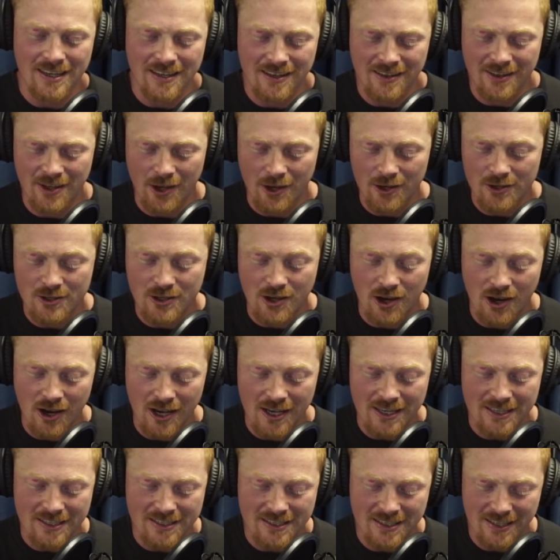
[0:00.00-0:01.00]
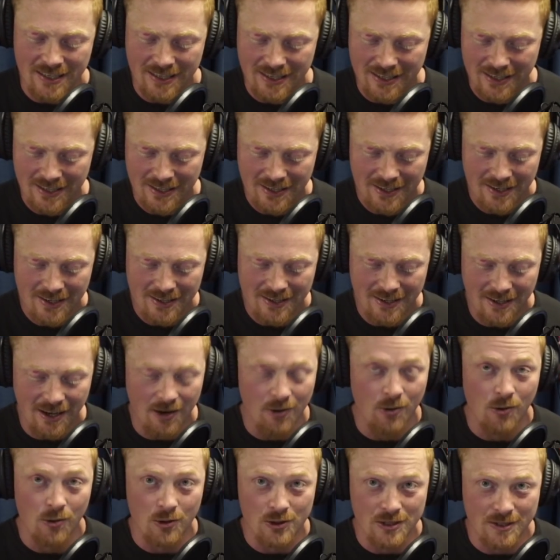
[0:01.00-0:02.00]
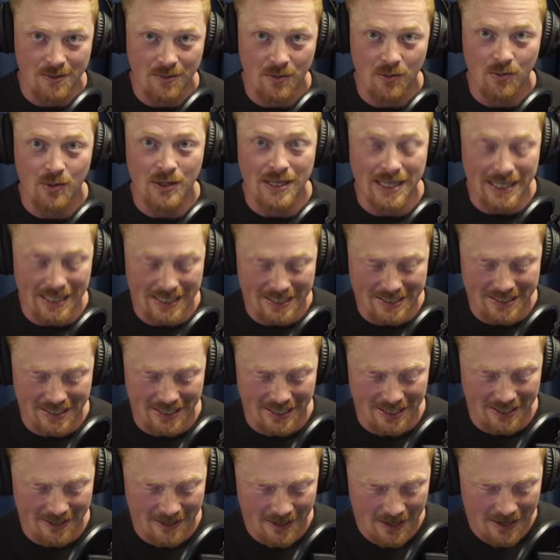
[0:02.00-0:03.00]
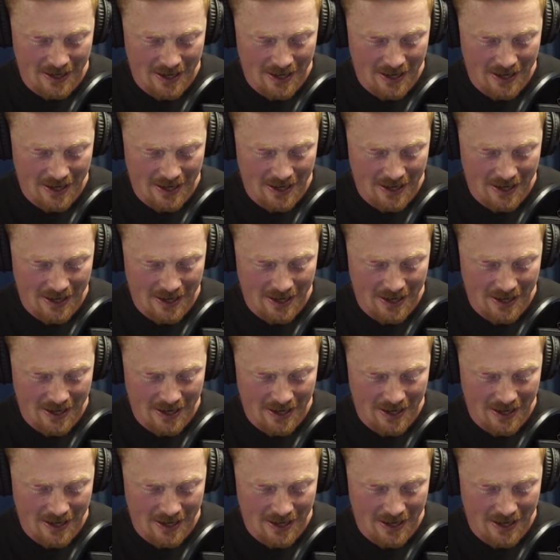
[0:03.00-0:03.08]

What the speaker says: those guys are awesome and we need to see it.